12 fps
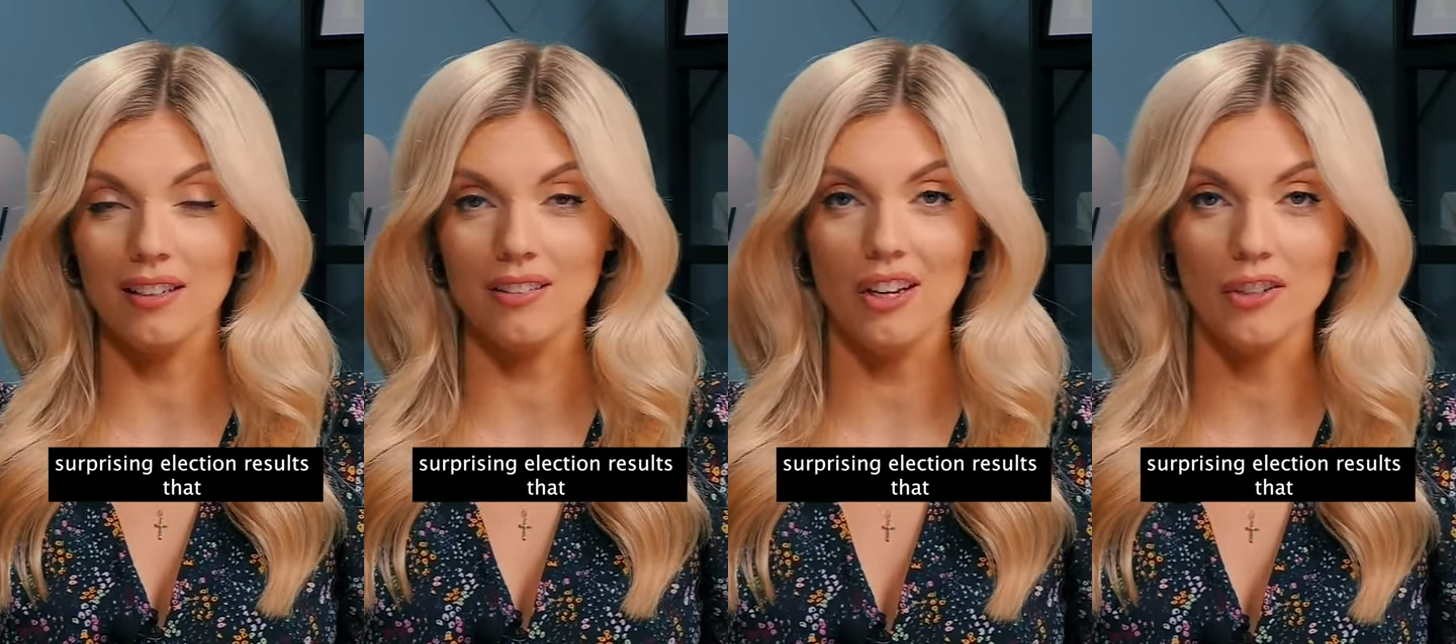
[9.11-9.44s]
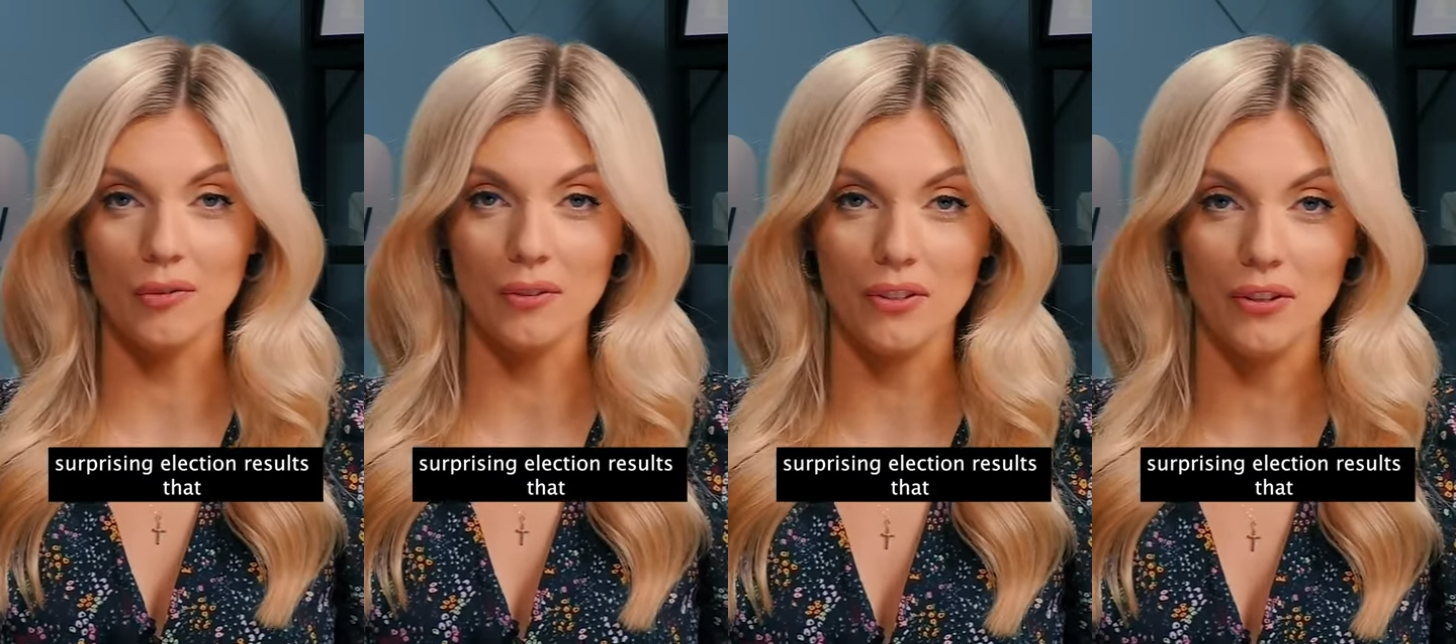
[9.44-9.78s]

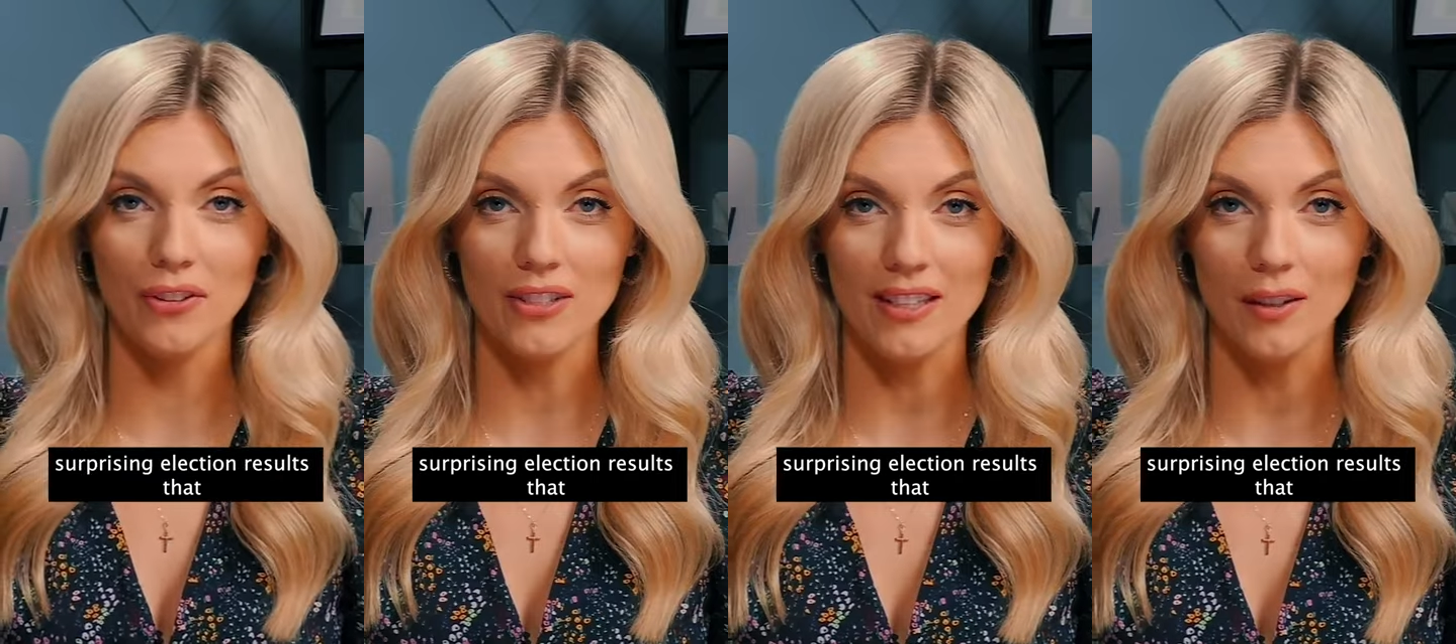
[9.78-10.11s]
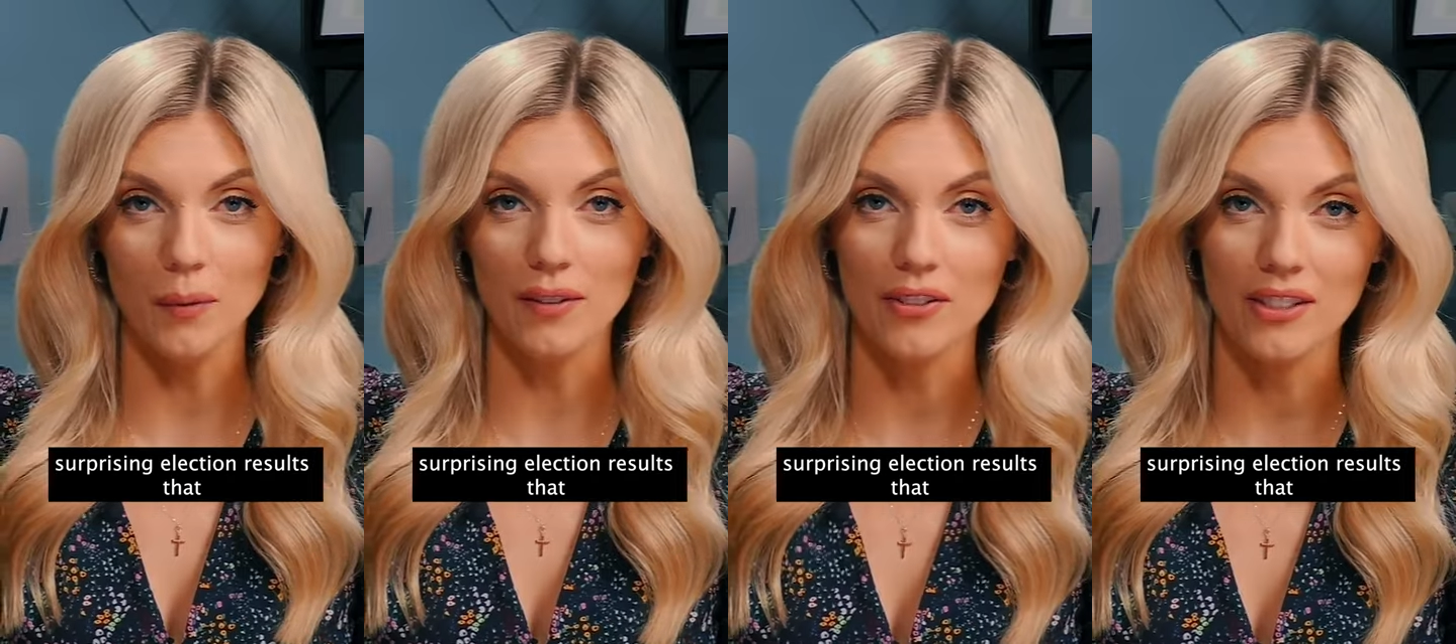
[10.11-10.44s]
election results that
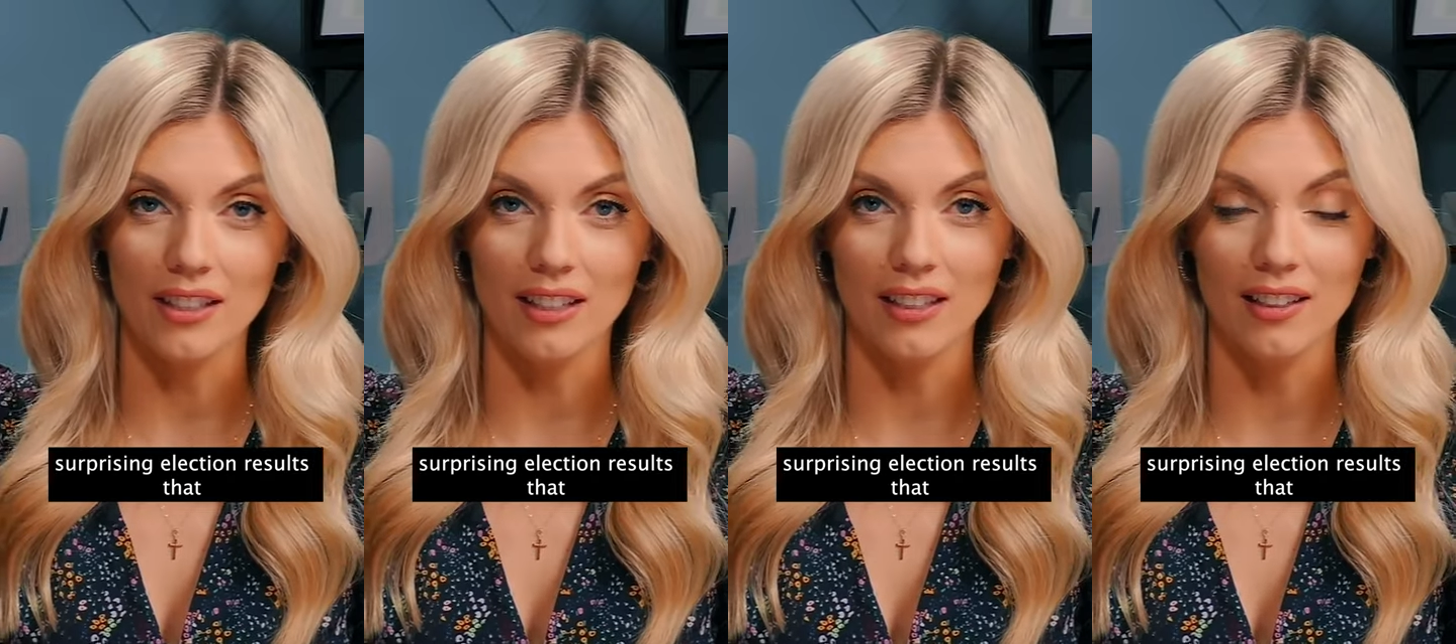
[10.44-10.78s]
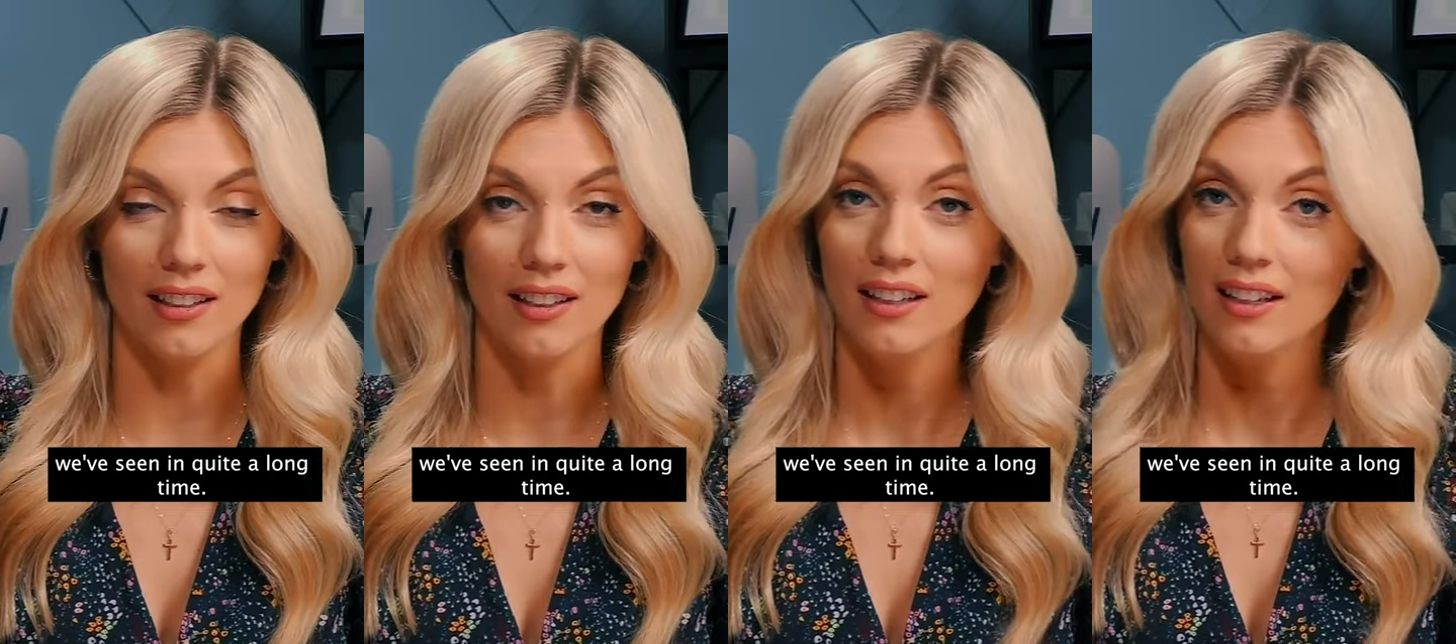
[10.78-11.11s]
we've seen